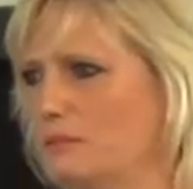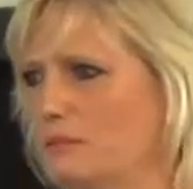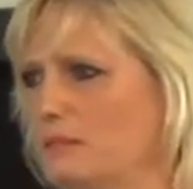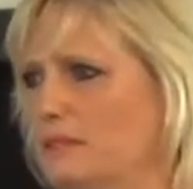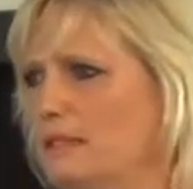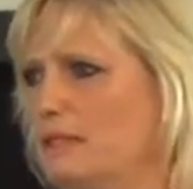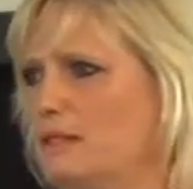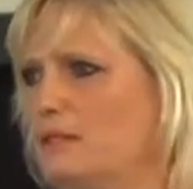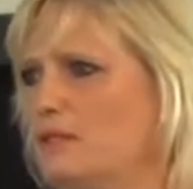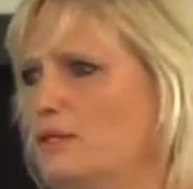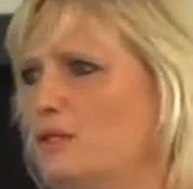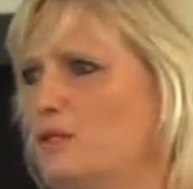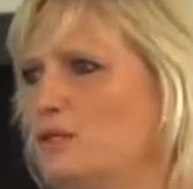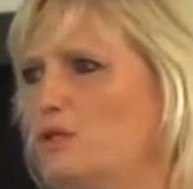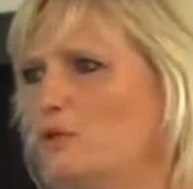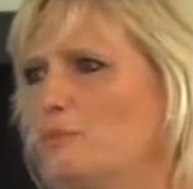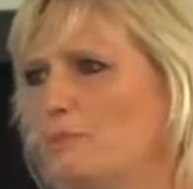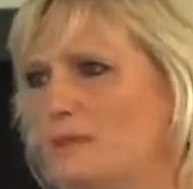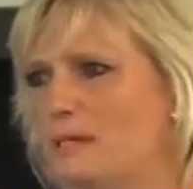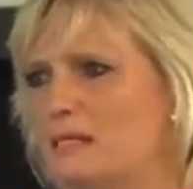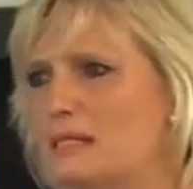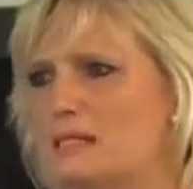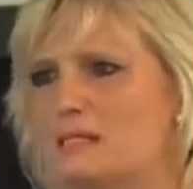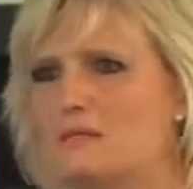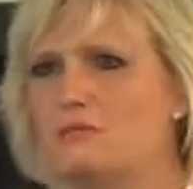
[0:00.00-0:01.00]
little new
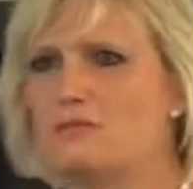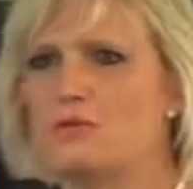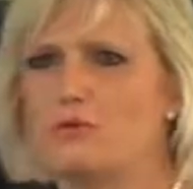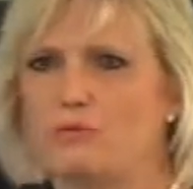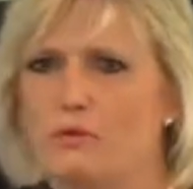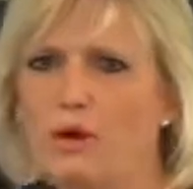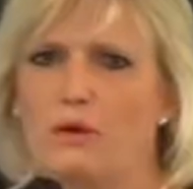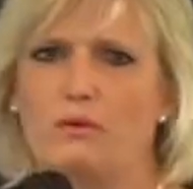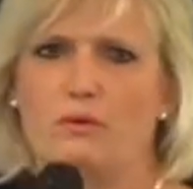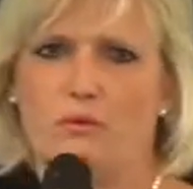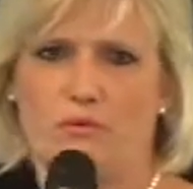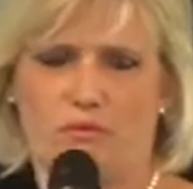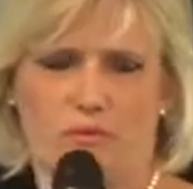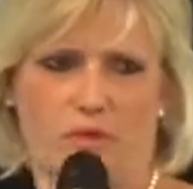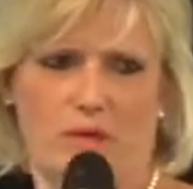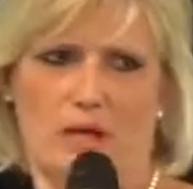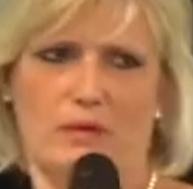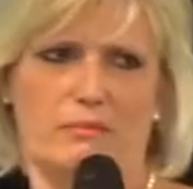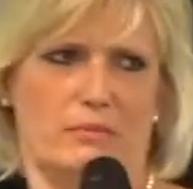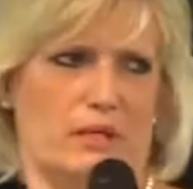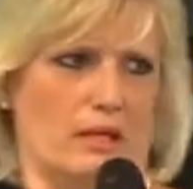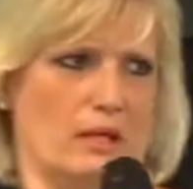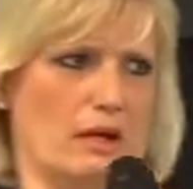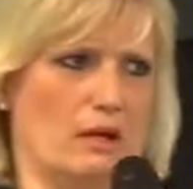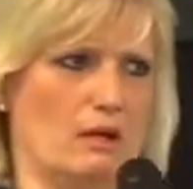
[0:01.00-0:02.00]
bits of growth
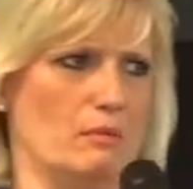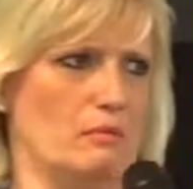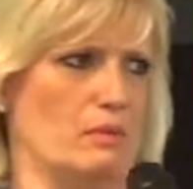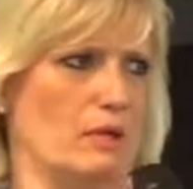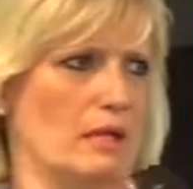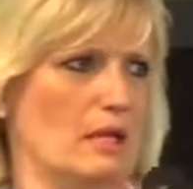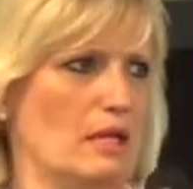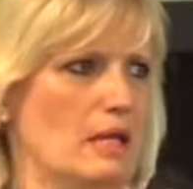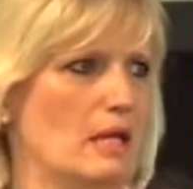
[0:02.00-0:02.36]
coming up.